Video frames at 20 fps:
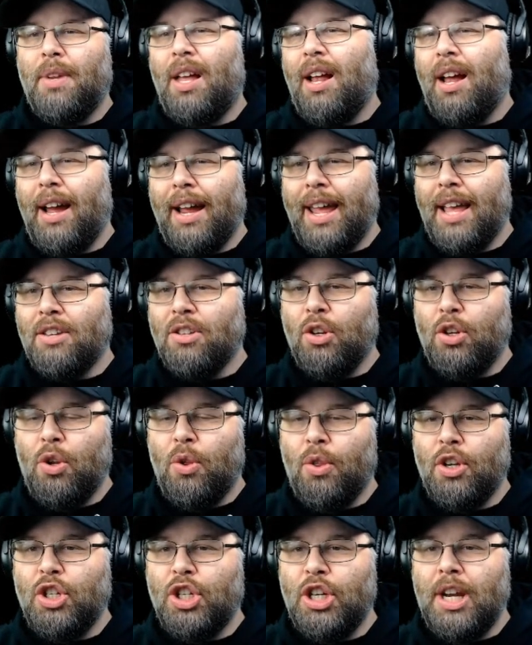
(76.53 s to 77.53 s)
guess I'll do
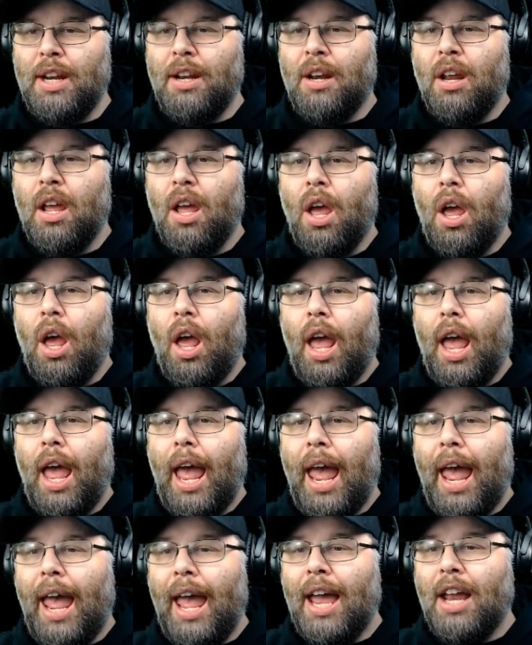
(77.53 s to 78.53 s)
the cheat.
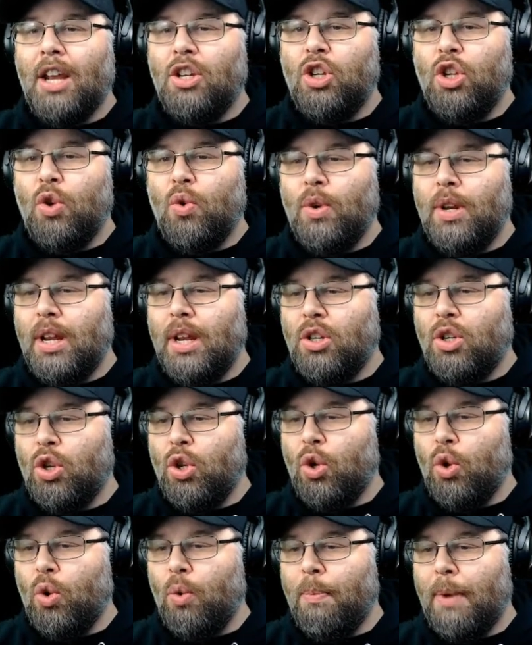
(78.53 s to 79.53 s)
And you need
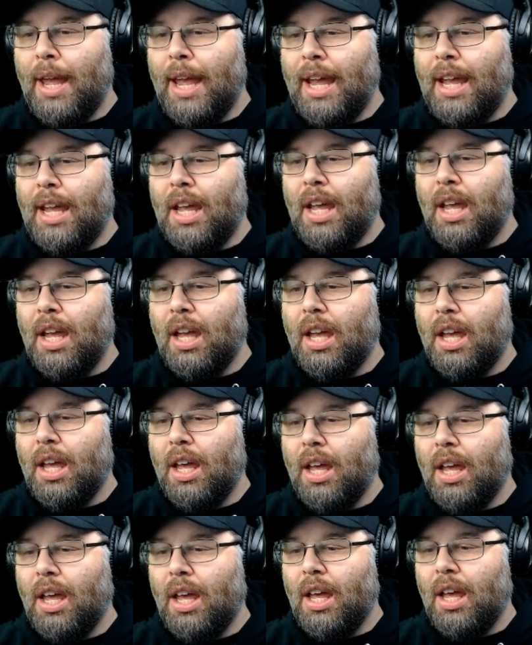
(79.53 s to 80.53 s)
to make
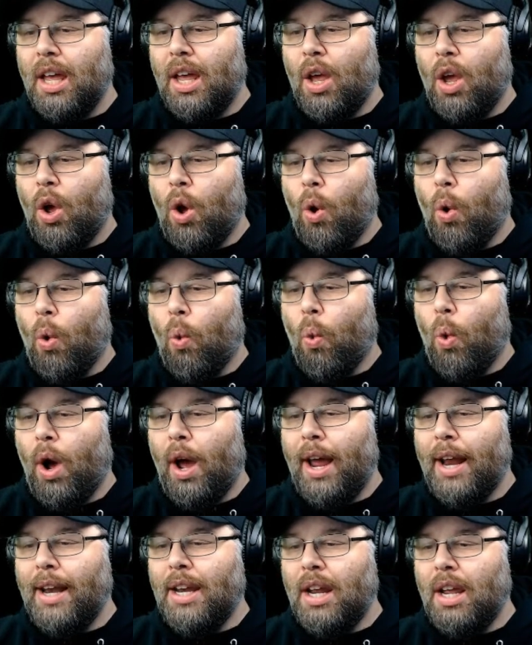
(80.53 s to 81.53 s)

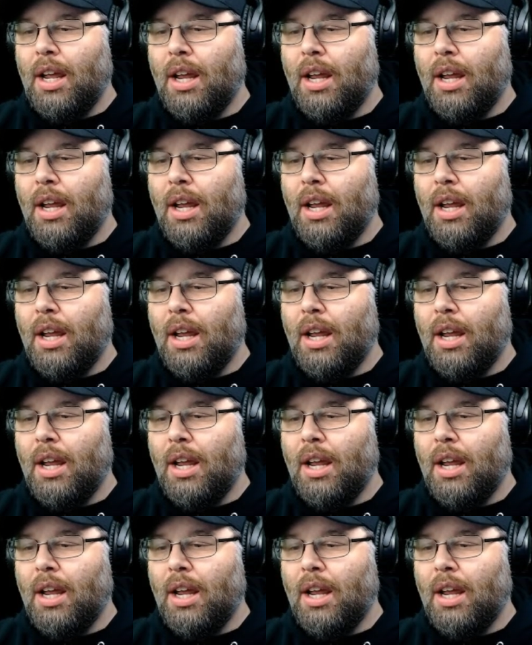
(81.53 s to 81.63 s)
one